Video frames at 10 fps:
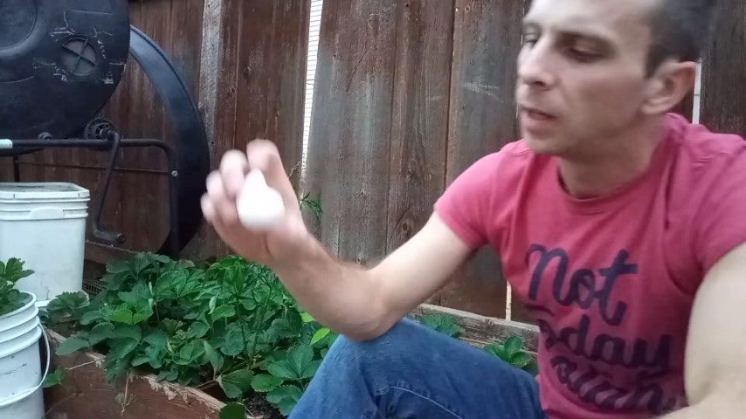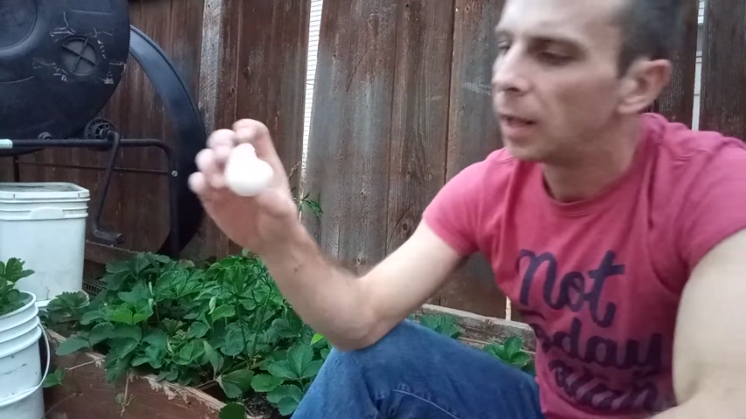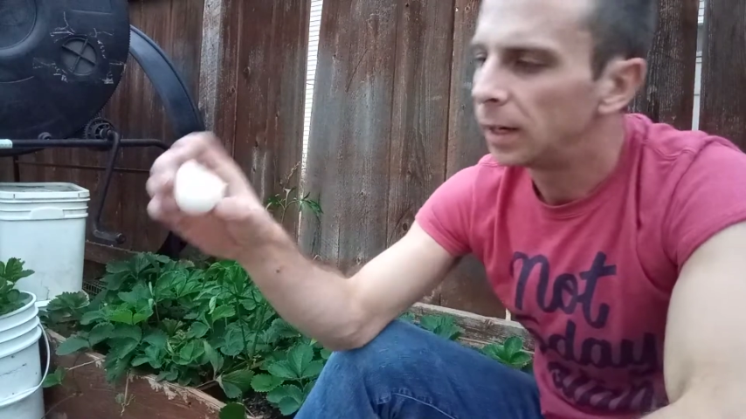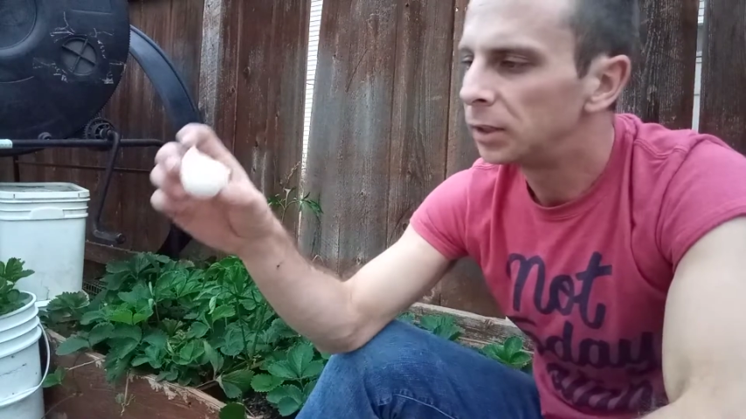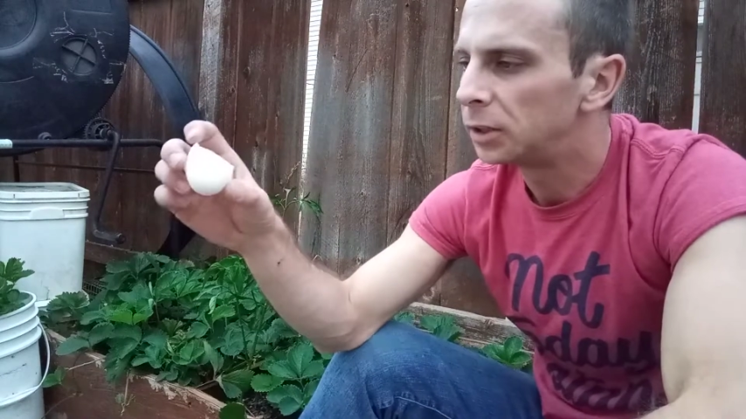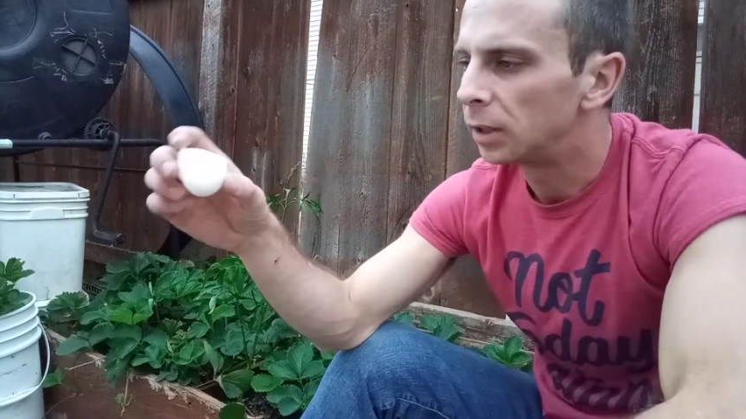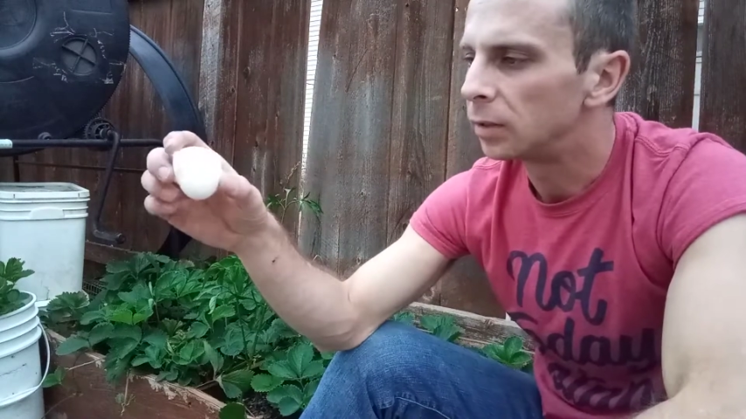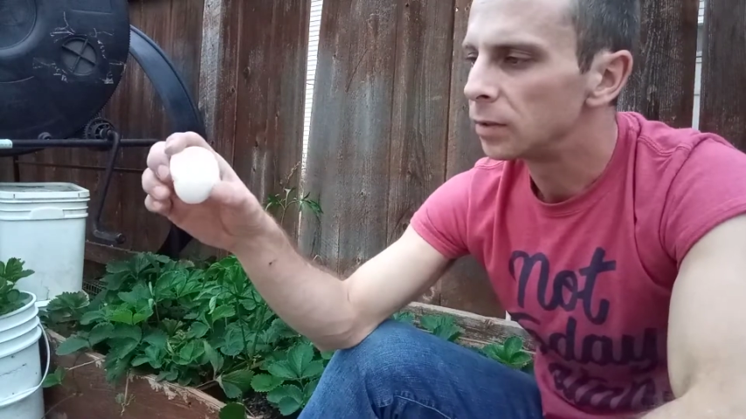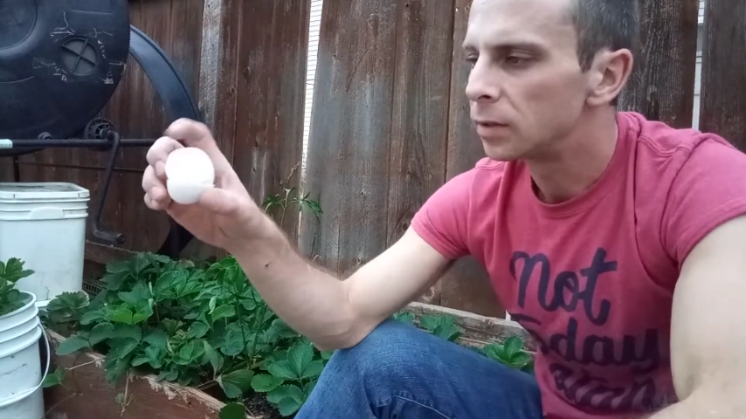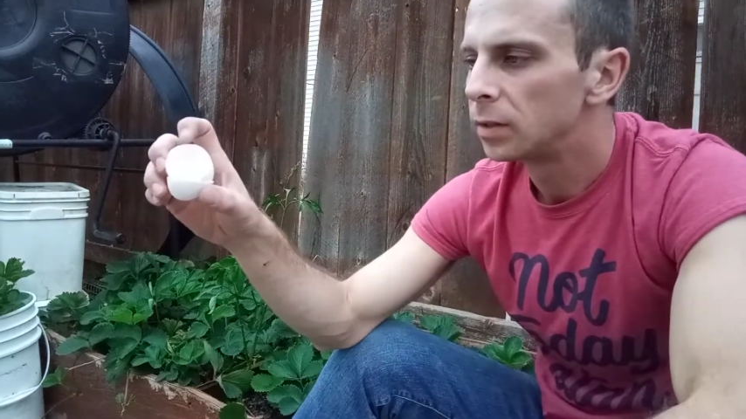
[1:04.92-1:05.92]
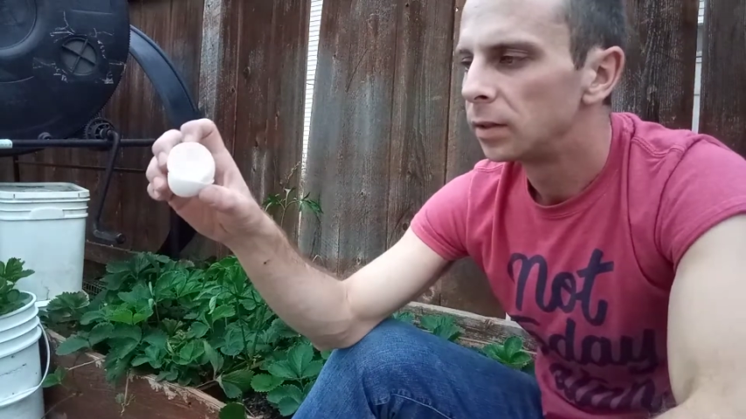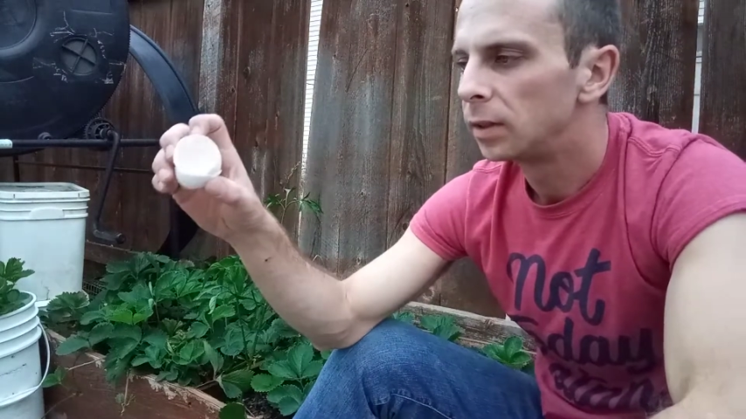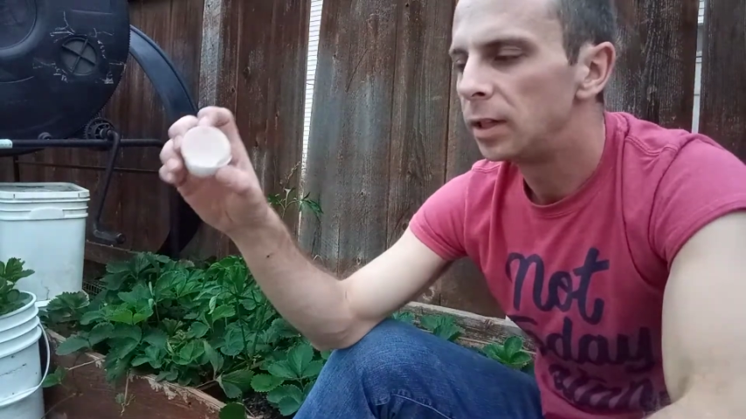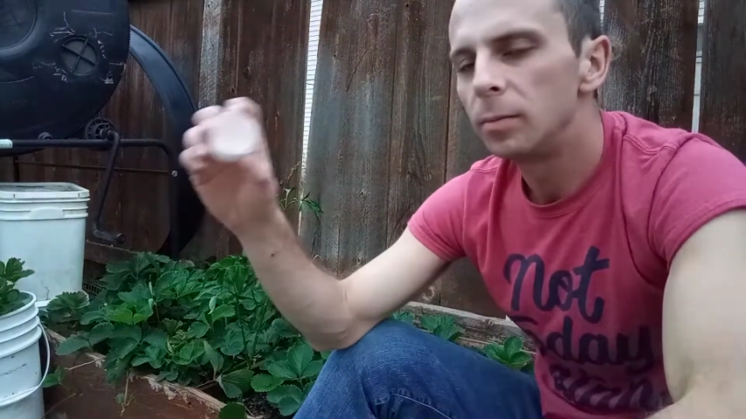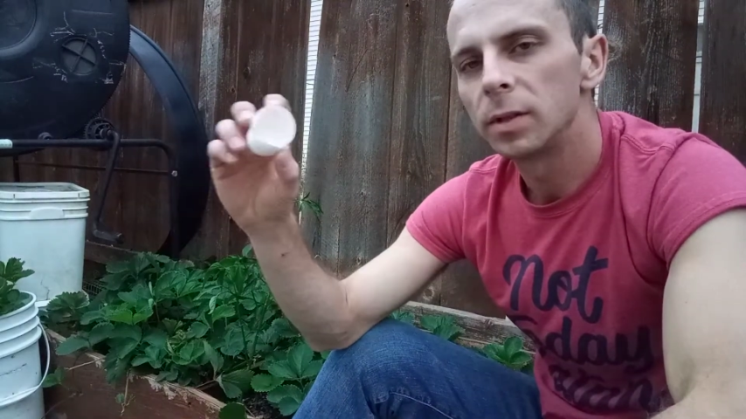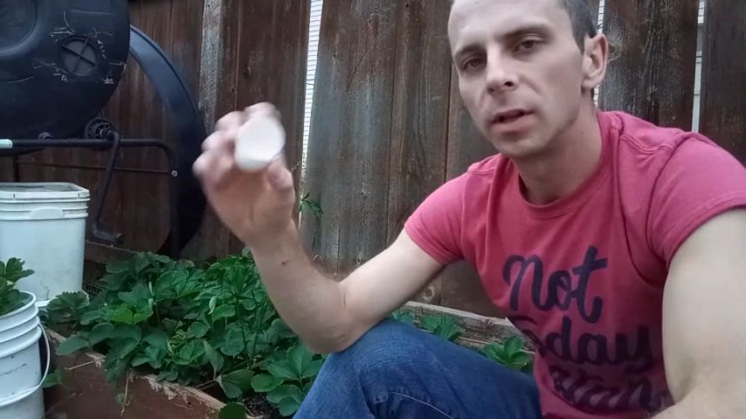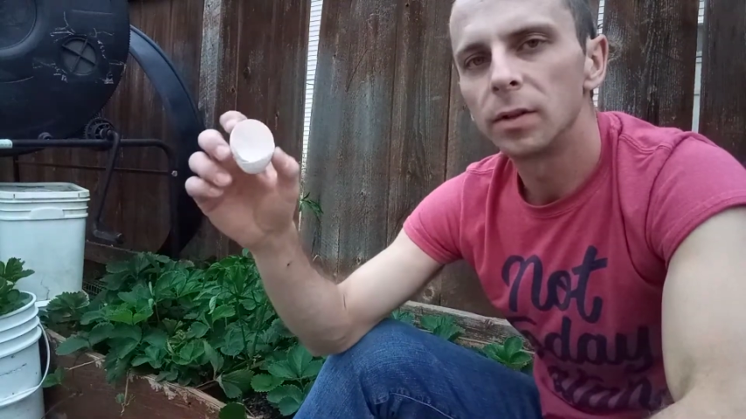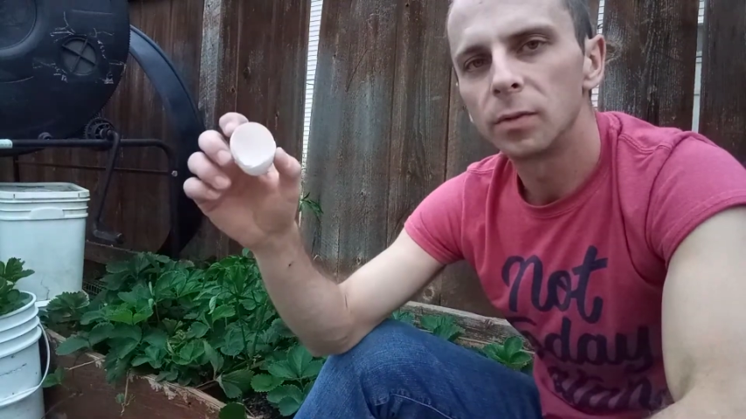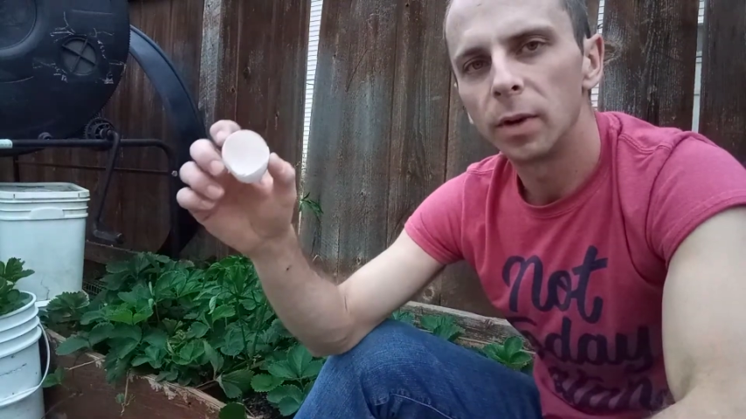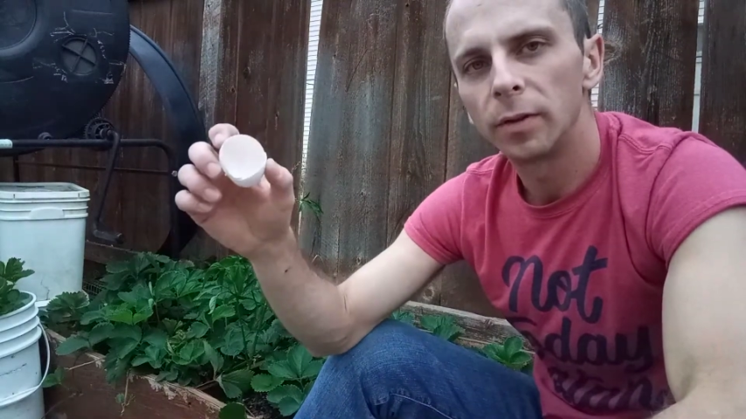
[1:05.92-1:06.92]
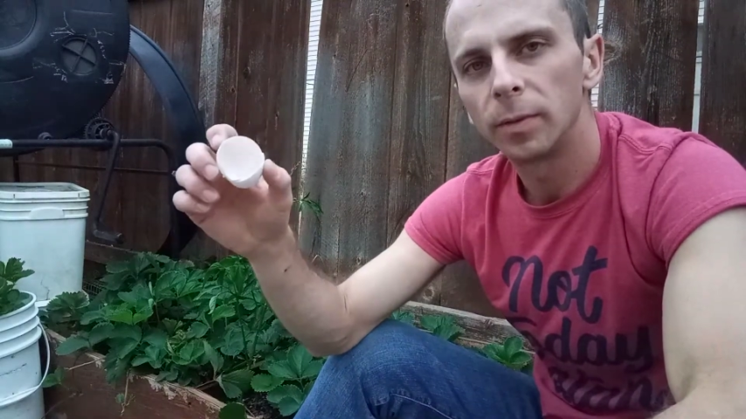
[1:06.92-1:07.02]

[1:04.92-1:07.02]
eggshells keep slugs away